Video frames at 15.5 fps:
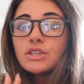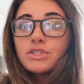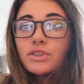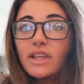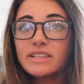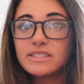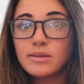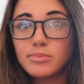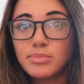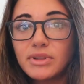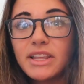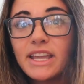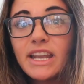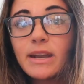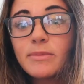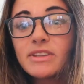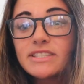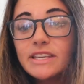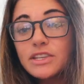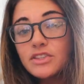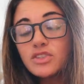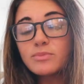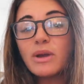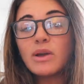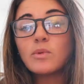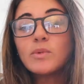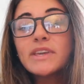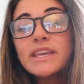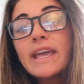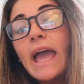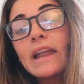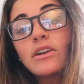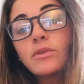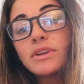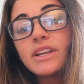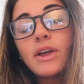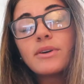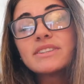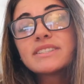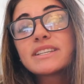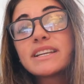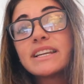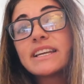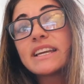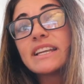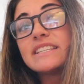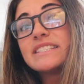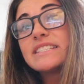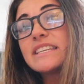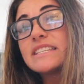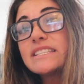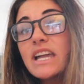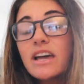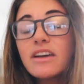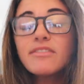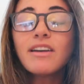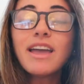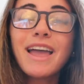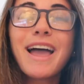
So that's the plan. I'm gonna take you through my week. I don't really know what it's gonna consist of.